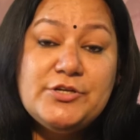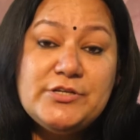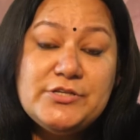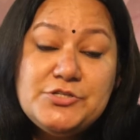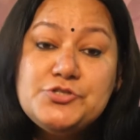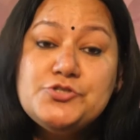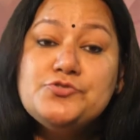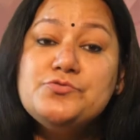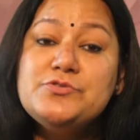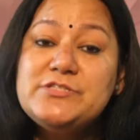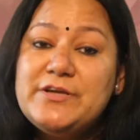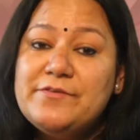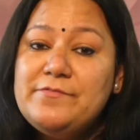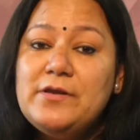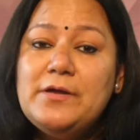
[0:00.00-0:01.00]
is to
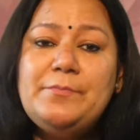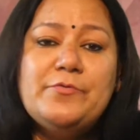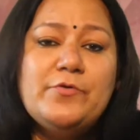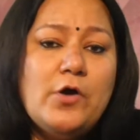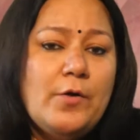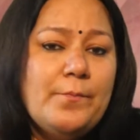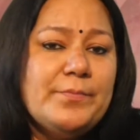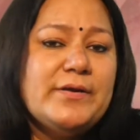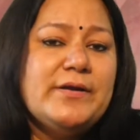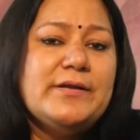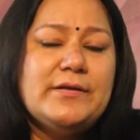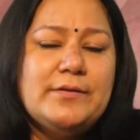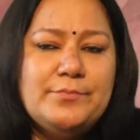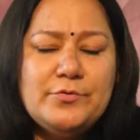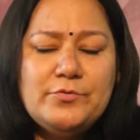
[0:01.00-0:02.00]
develop
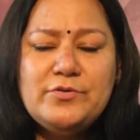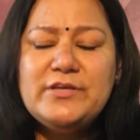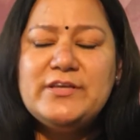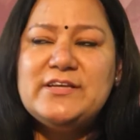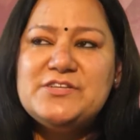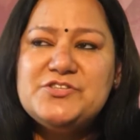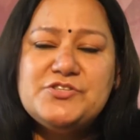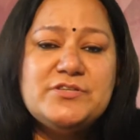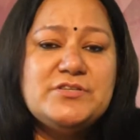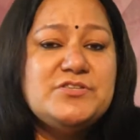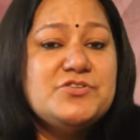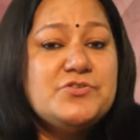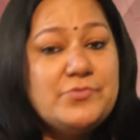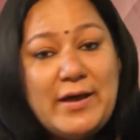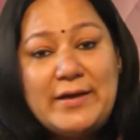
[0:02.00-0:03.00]
corporate communication
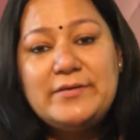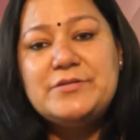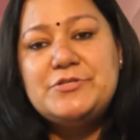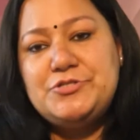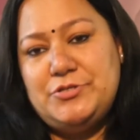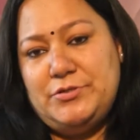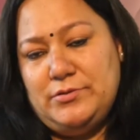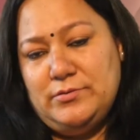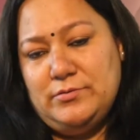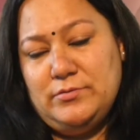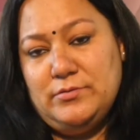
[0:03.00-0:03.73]
strategy